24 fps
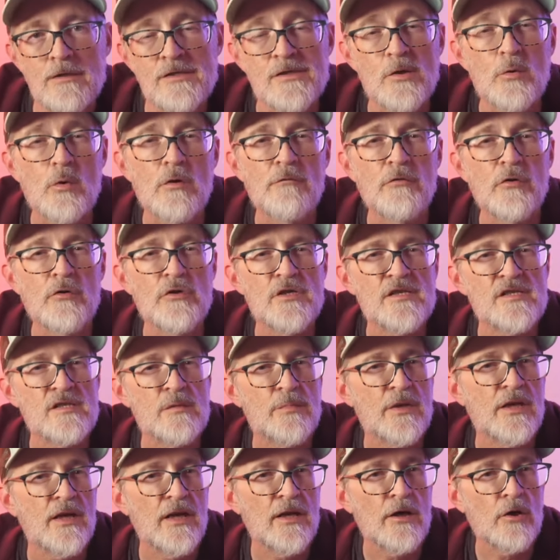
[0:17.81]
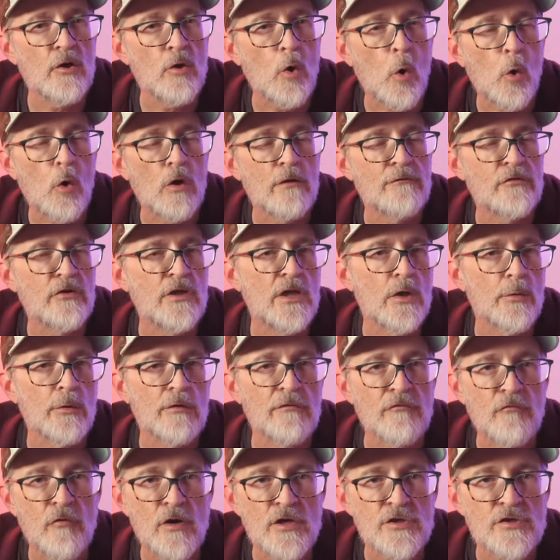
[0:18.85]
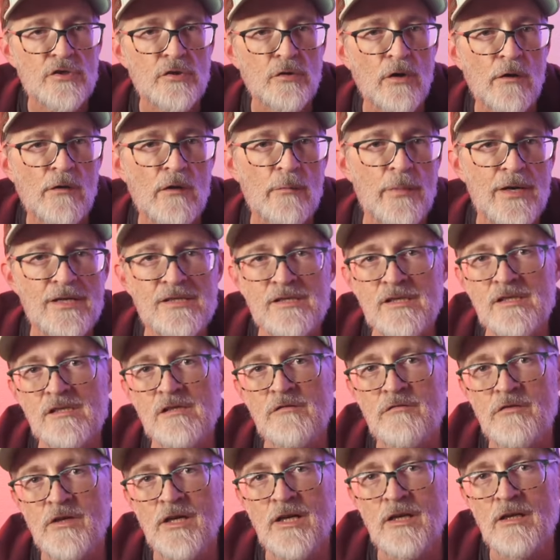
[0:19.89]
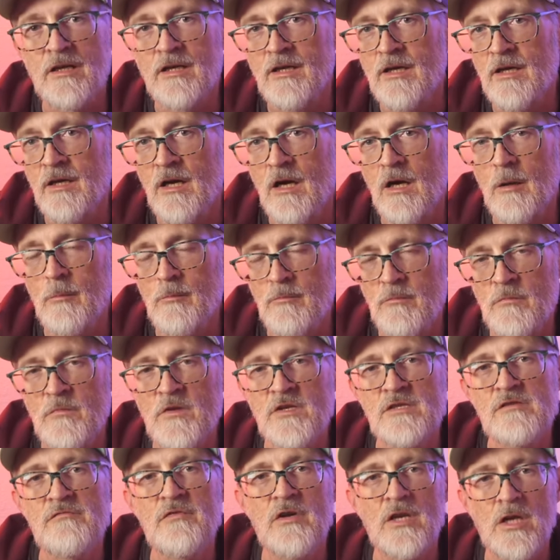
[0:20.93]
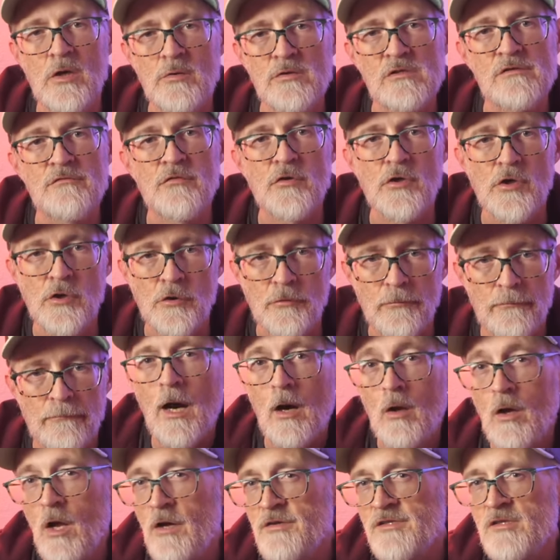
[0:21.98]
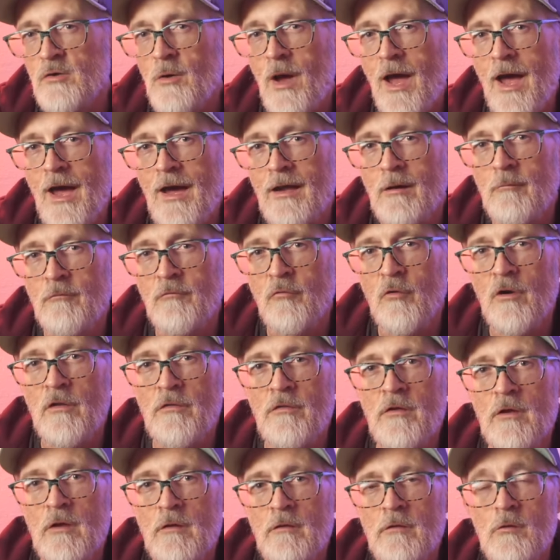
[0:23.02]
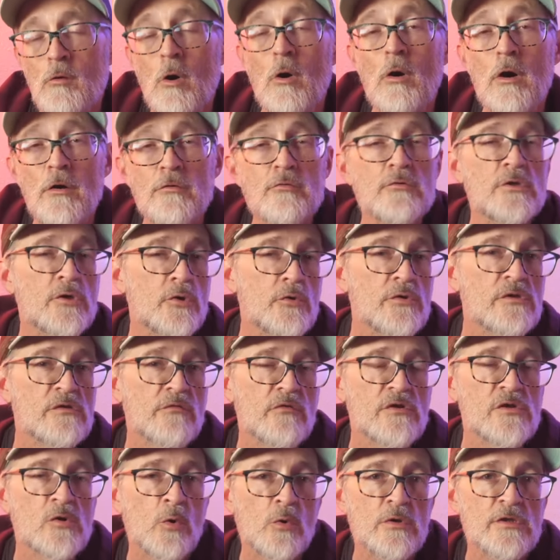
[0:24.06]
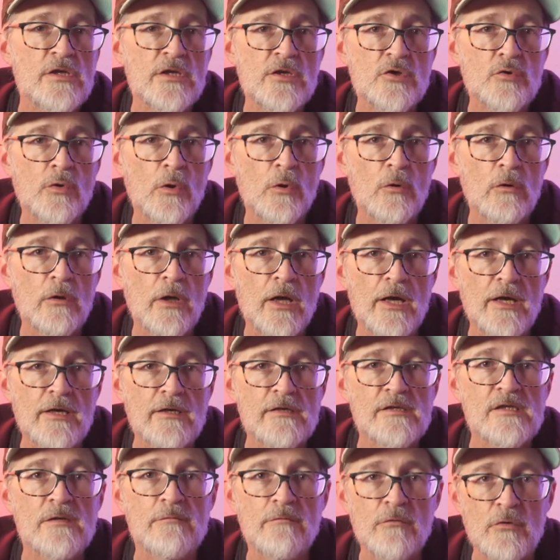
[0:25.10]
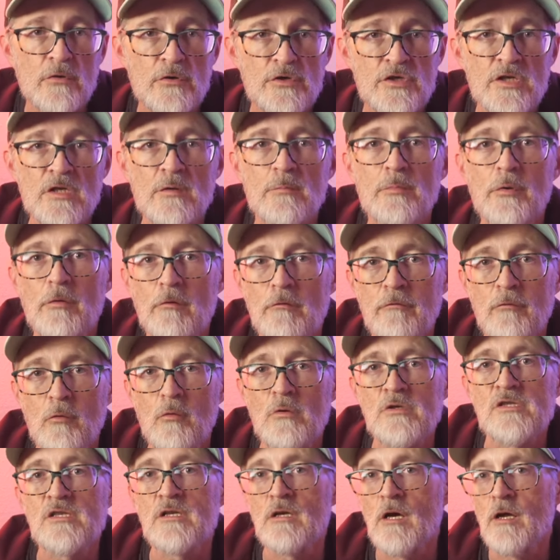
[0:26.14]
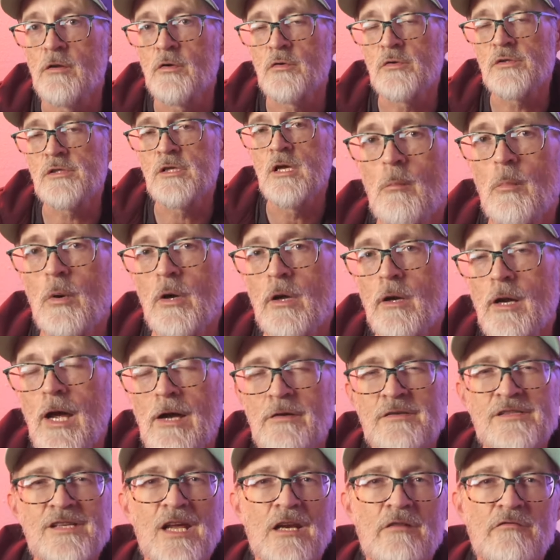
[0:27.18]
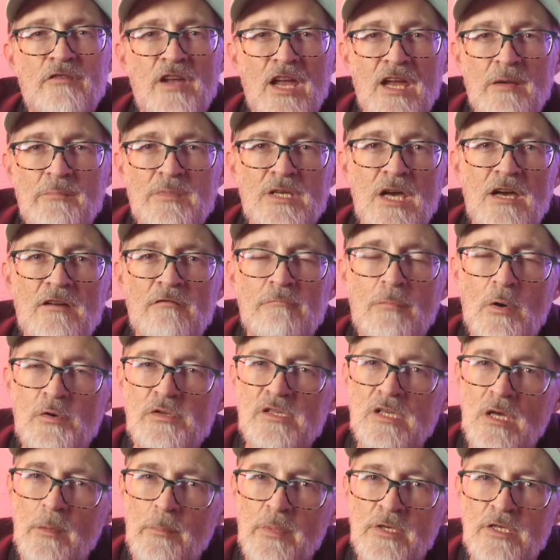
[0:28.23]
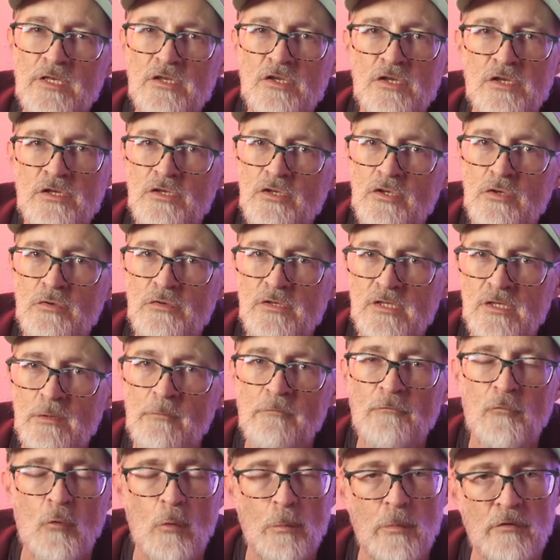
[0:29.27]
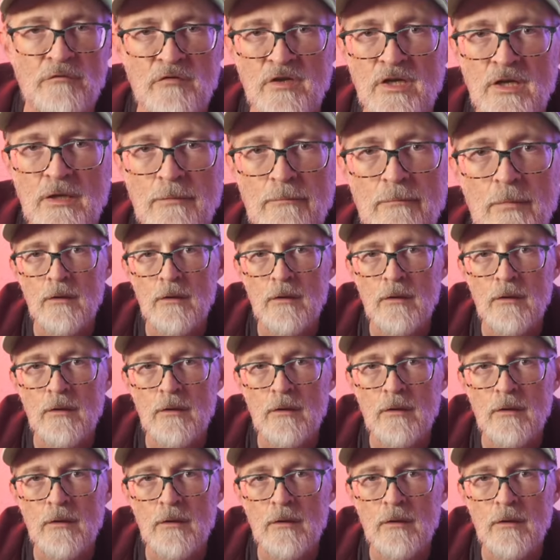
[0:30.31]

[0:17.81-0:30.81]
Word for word: So if you're just a beginner or if you need a refresher on the basics of Git and GitHub, this video is for you. I'll also add up front that there are other tools for source control like Subversion, Perforce, and others, but outside of game dev, most companies just use some form of Git.